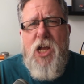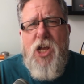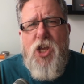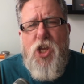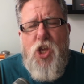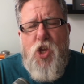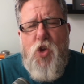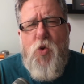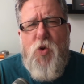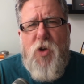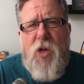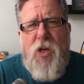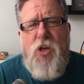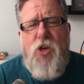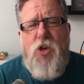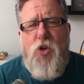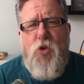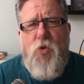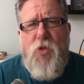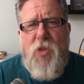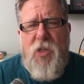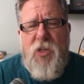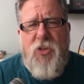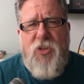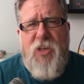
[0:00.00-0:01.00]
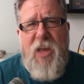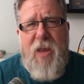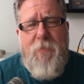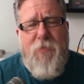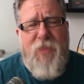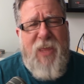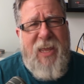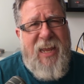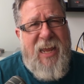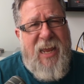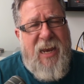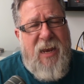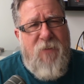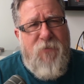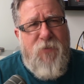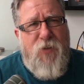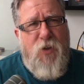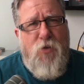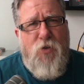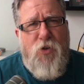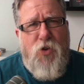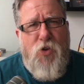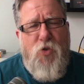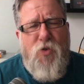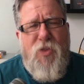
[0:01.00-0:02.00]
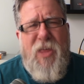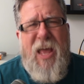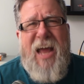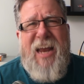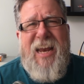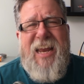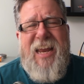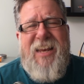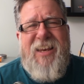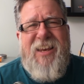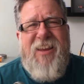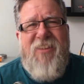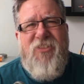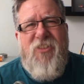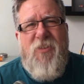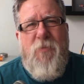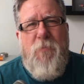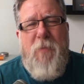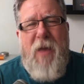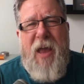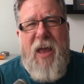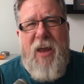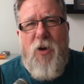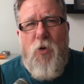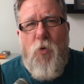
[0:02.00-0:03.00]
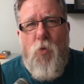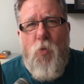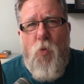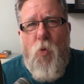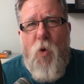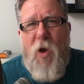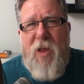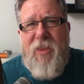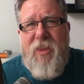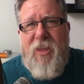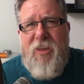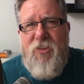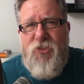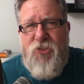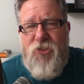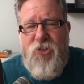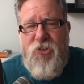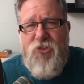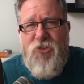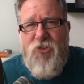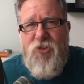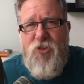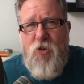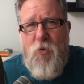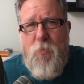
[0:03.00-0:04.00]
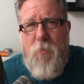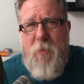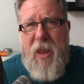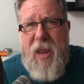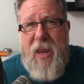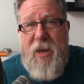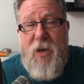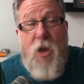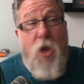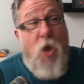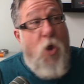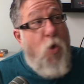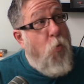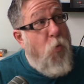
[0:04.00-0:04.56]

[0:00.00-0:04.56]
You can do the same thing. And if you do that, it doesn't matter what decision you made,